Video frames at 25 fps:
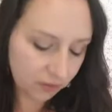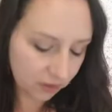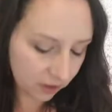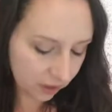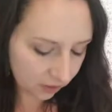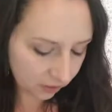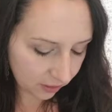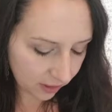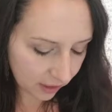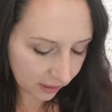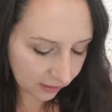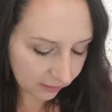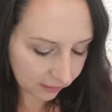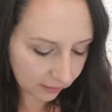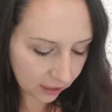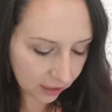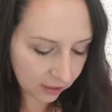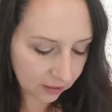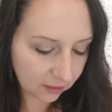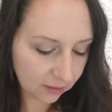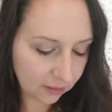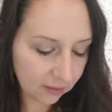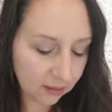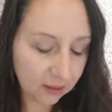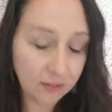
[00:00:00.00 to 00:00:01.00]
which is
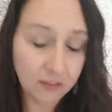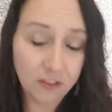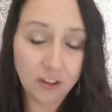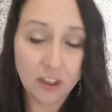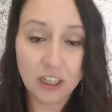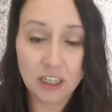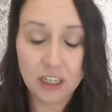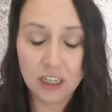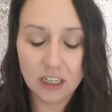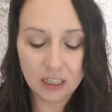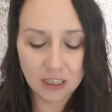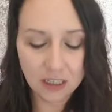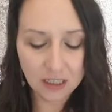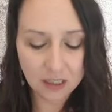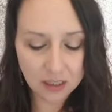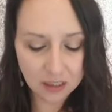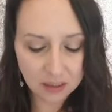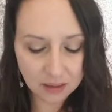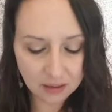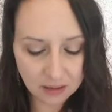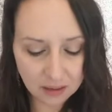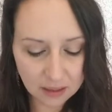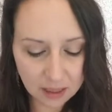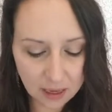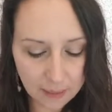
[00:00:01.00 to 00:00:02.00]
great for under eyes. I just
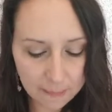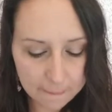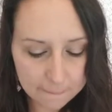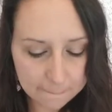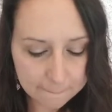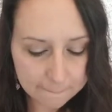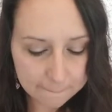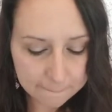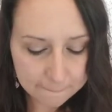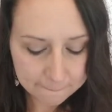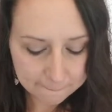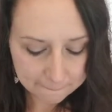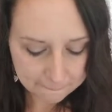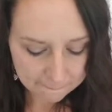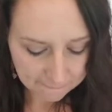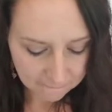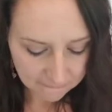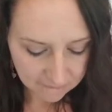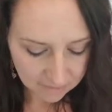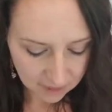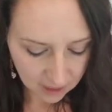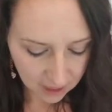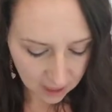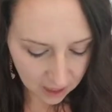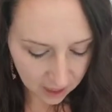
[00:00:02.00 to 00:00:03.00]
didn't feel like I needed it
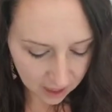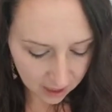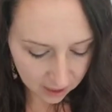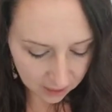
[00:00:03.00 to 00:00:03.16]
today.